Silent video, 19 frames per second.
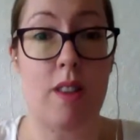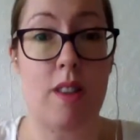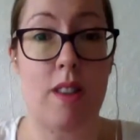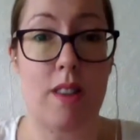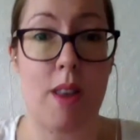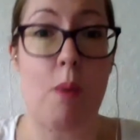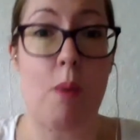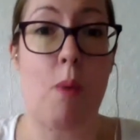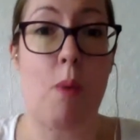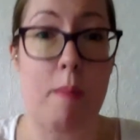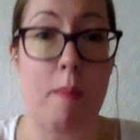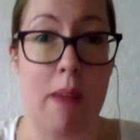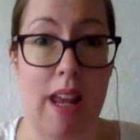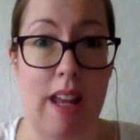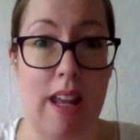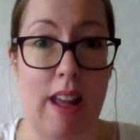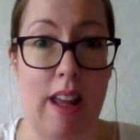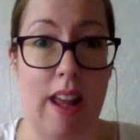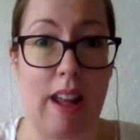that we're
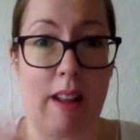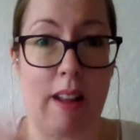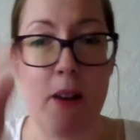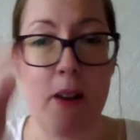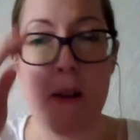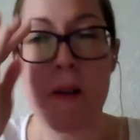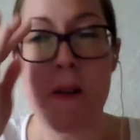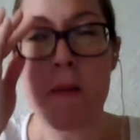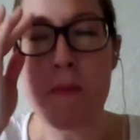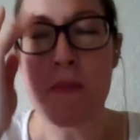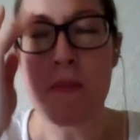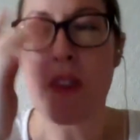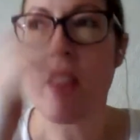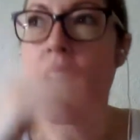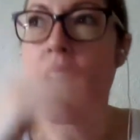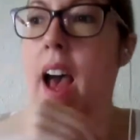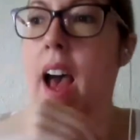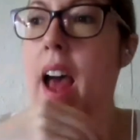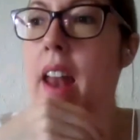making.
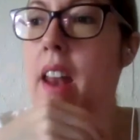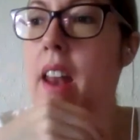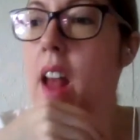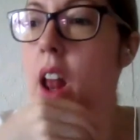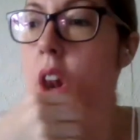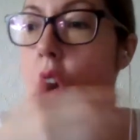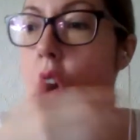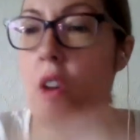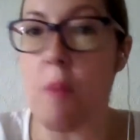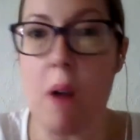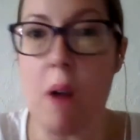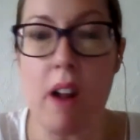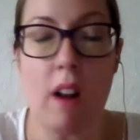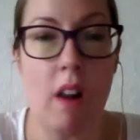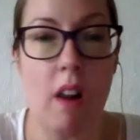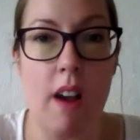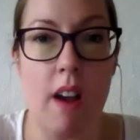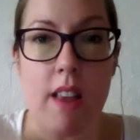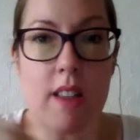And a lot of my
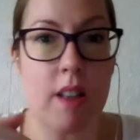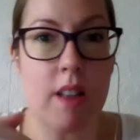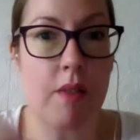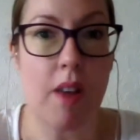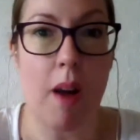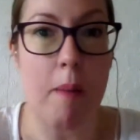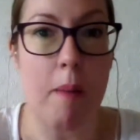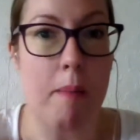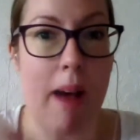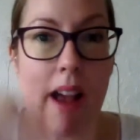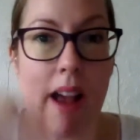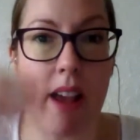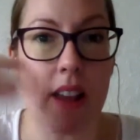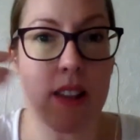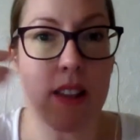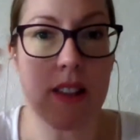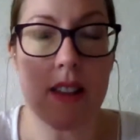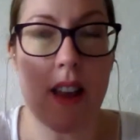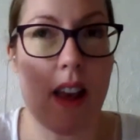clients have come back
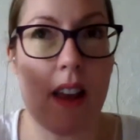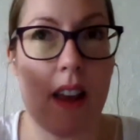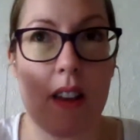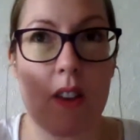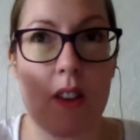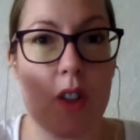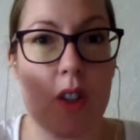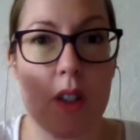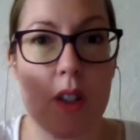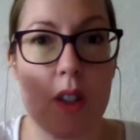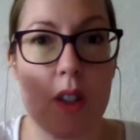and just